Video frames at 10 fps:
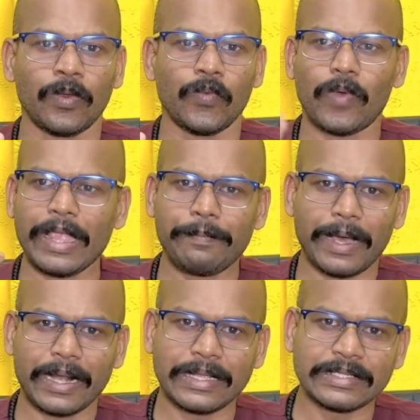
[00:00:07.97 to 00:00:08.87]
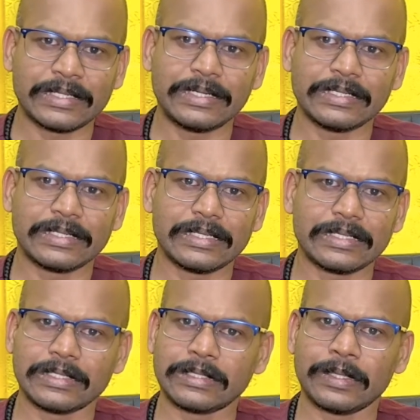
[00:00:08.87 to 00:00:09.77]
Why Parkinson
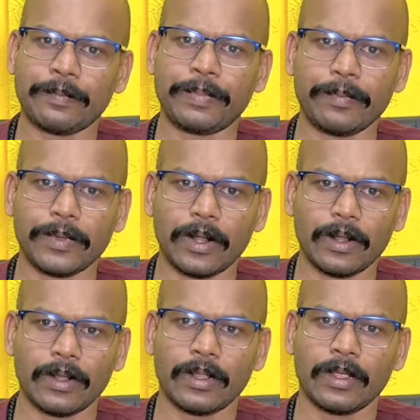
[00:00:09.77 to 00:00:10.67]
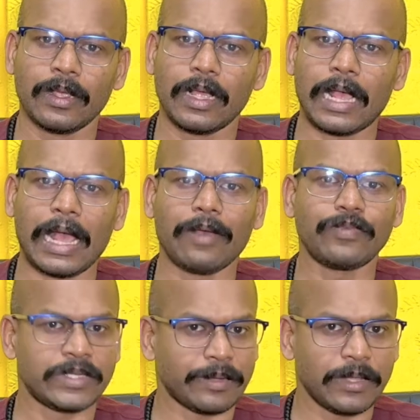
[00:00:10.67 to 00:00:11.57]
disease people have
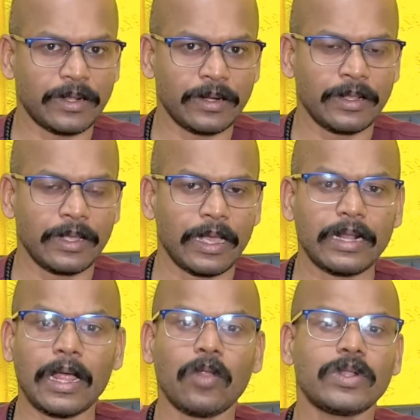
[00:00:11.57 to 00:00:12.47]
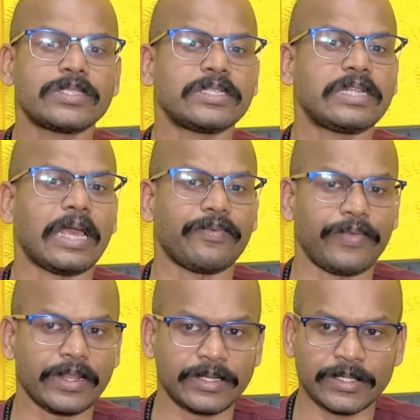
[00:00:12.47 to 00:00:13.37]
tremor and how does it
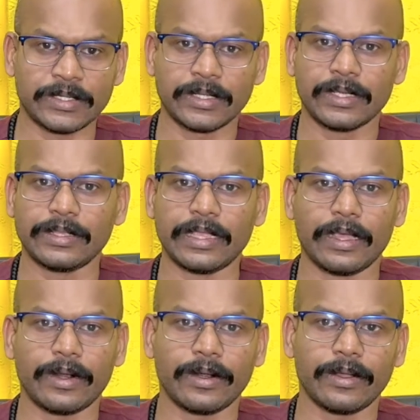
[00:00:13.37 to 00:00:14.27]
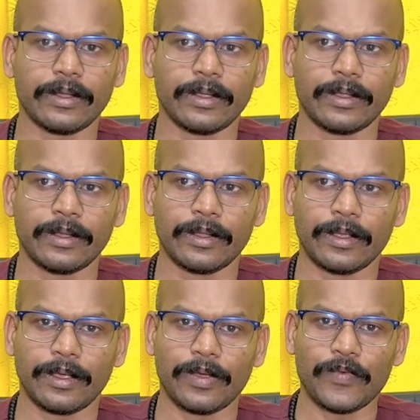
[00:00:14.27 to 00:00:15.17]
affect their
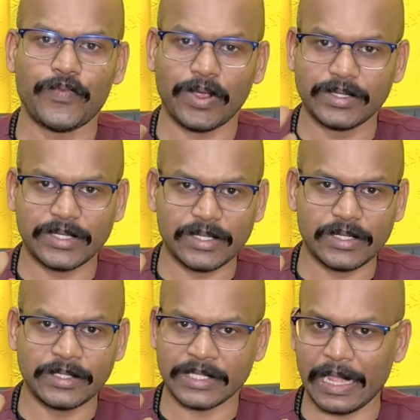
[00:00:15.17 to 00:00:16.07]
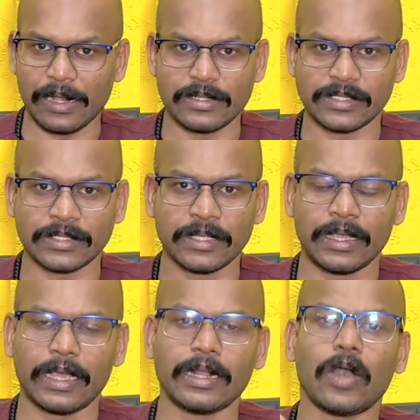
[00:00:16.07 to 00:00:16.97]
functional skills
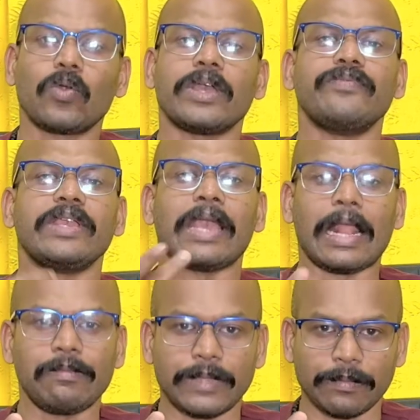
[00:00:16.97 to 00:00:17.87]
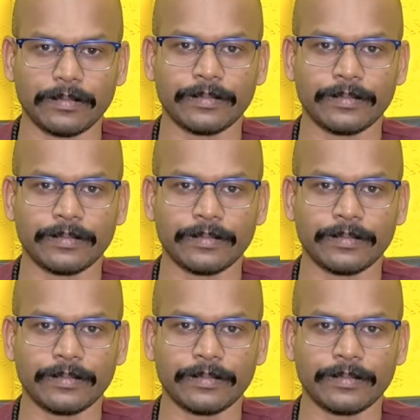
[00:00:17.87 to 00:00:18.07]
and how can we help them?